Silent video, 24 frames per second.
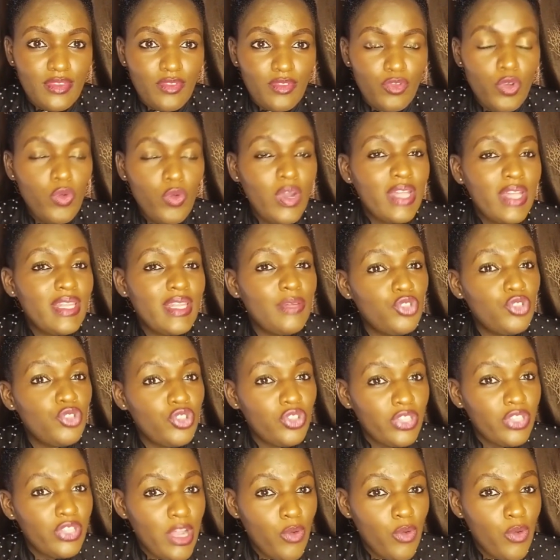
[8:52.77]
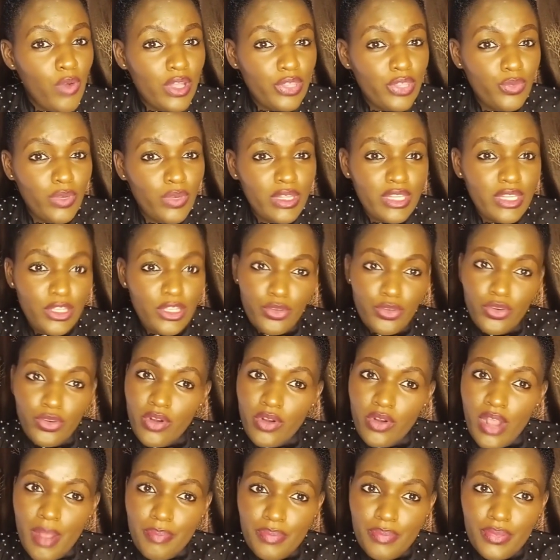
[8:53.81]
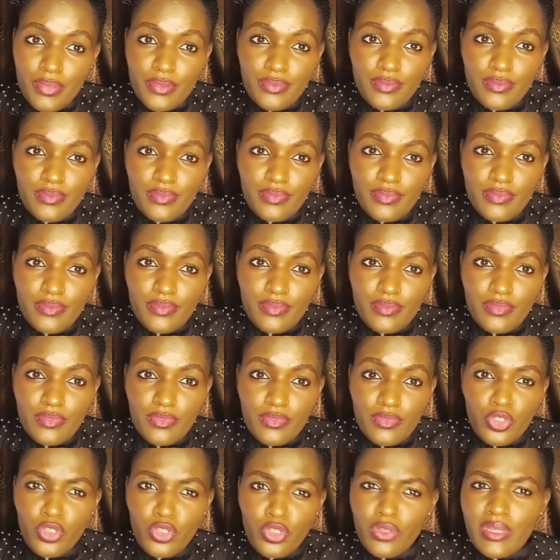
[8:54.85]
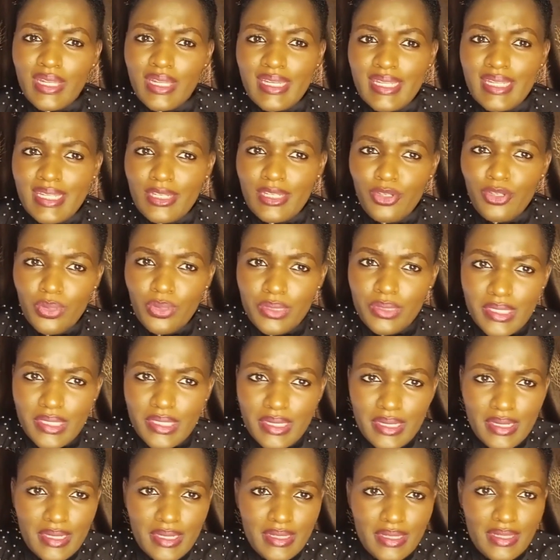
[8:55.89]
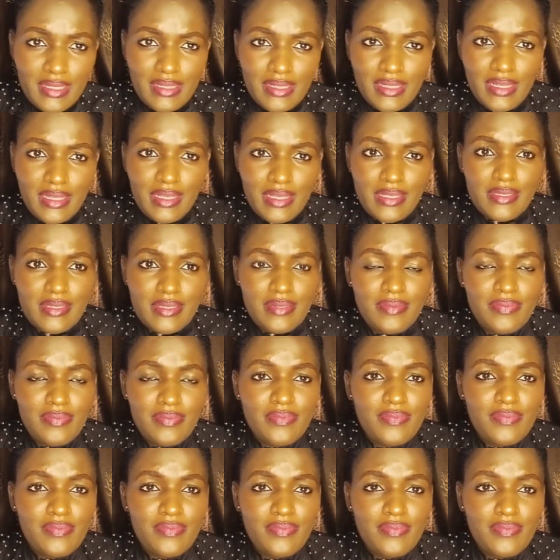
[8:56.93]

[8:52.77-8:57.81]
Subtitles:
We want them to know their worth when they grow up so that they don't take anything less.